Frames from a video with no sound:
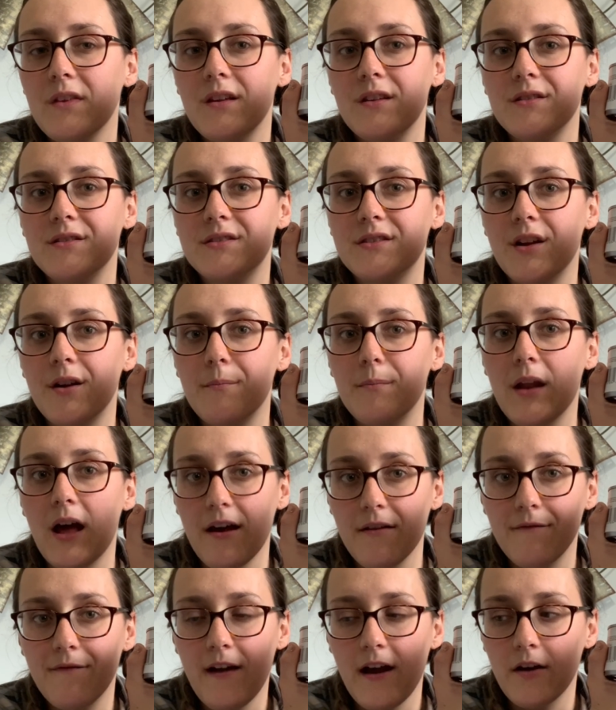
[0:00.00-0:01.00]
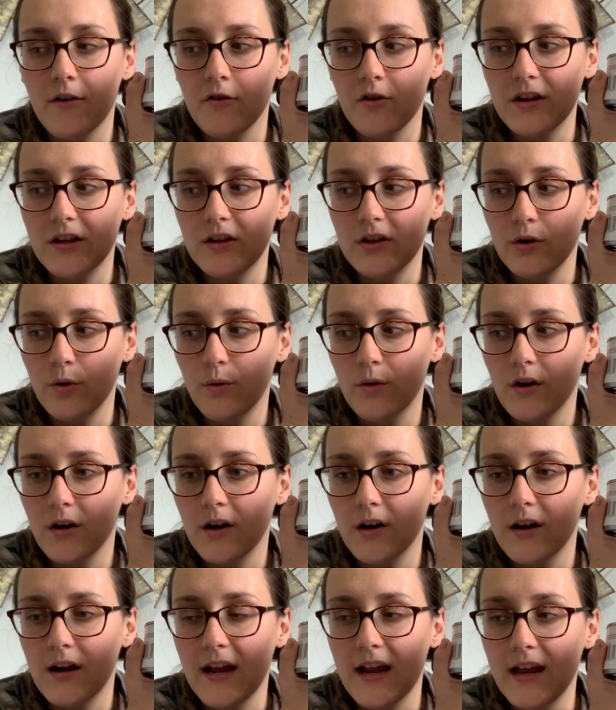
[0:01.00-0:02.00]
some non-fat Greek
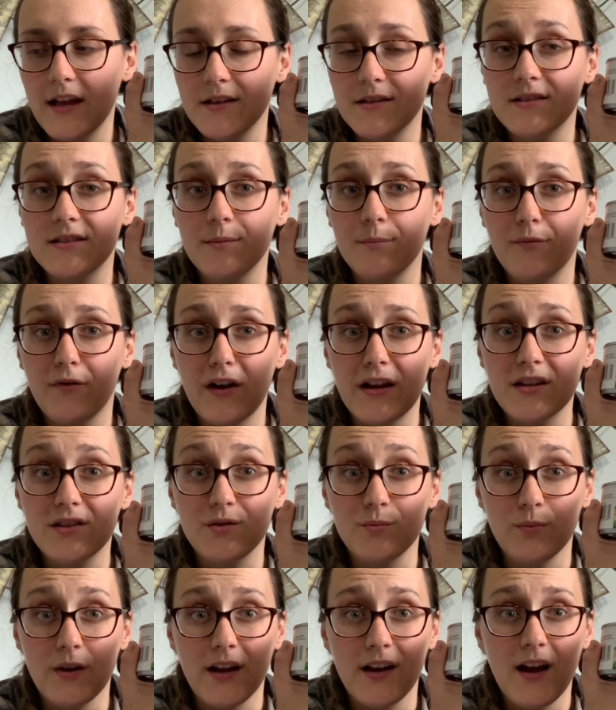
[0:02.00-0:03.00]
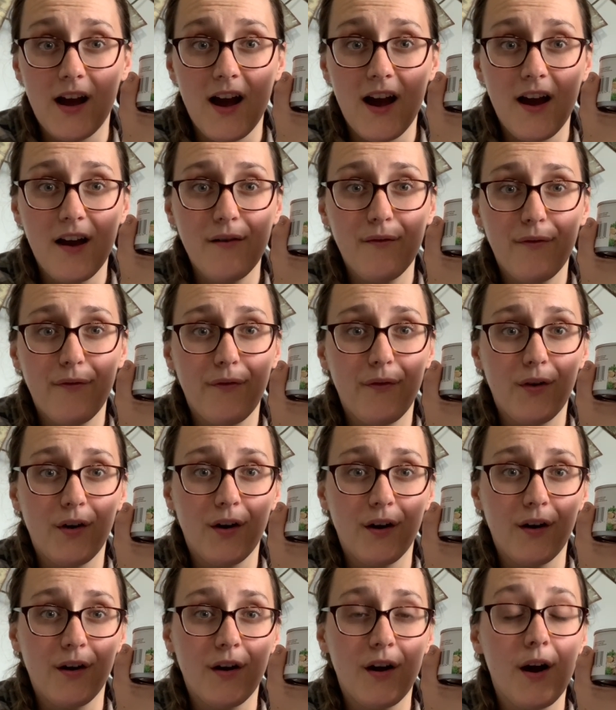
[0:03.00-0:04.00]
yogurt and some Frank's Red Hot
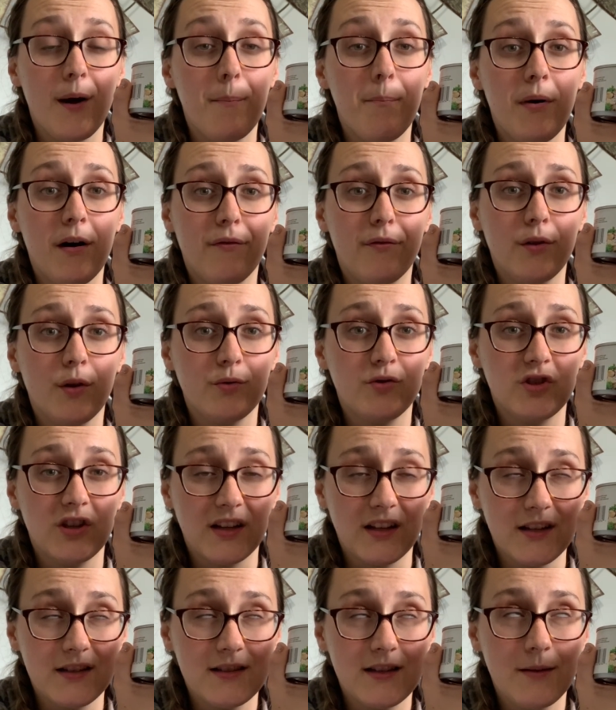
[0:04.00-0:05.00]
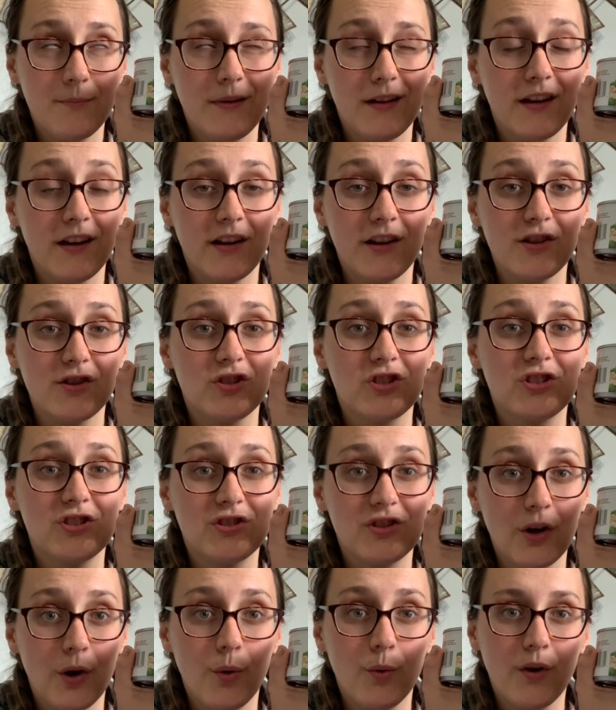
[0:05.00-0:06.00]
for a buffalo chicken dip, and it is
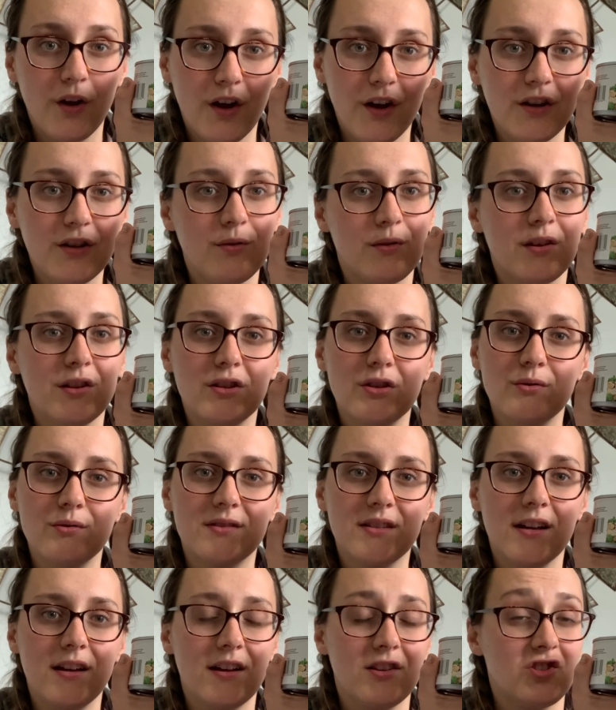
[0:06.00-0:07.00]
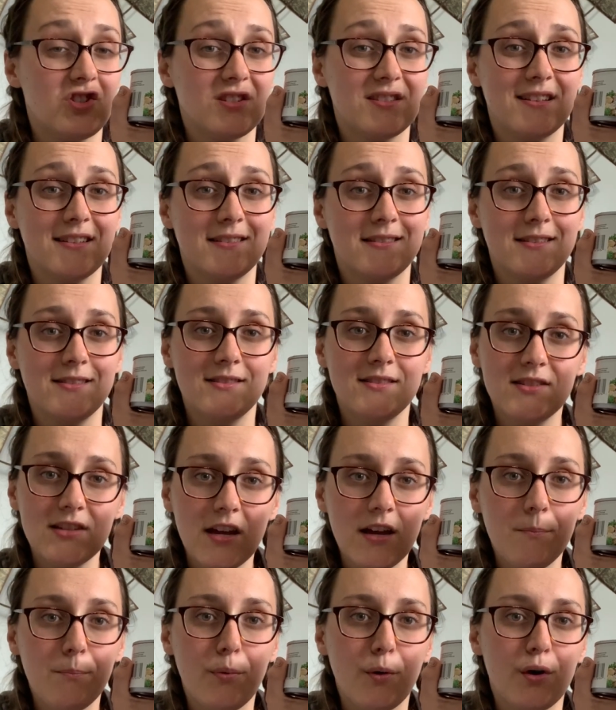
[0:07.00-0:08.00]
so good. You can use it just as a
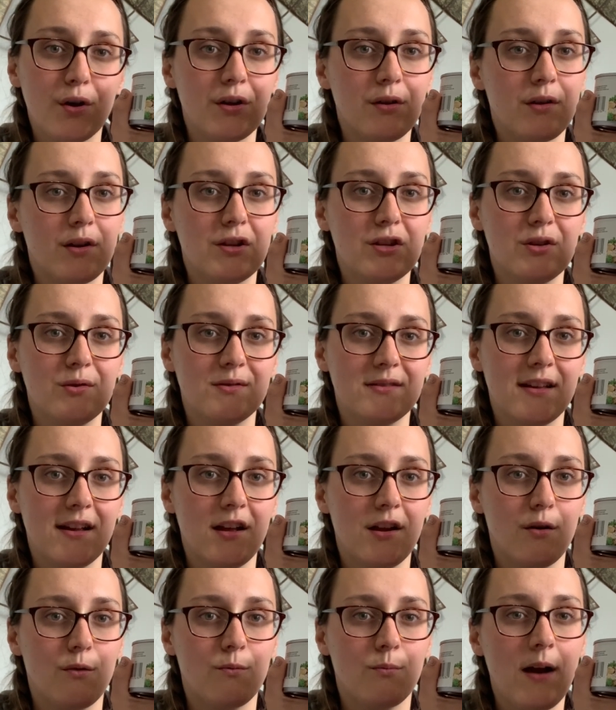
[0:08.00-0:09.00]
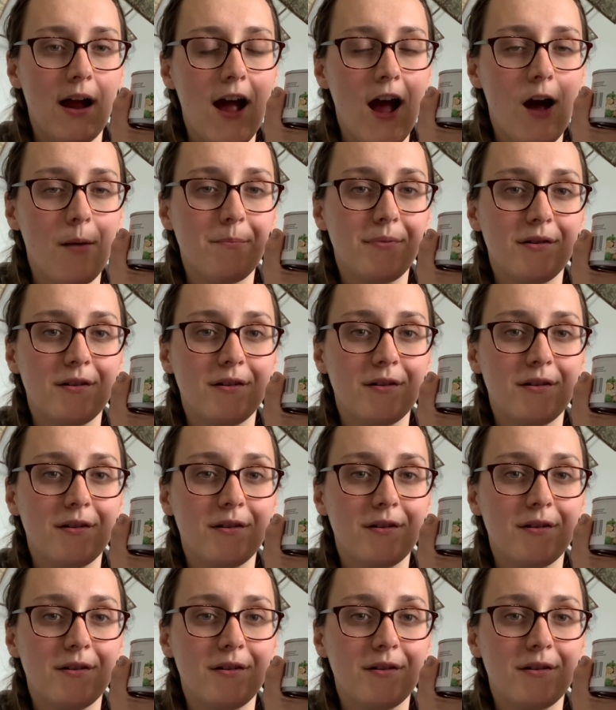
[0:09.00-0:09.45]
dip, or you can use it in a wrap.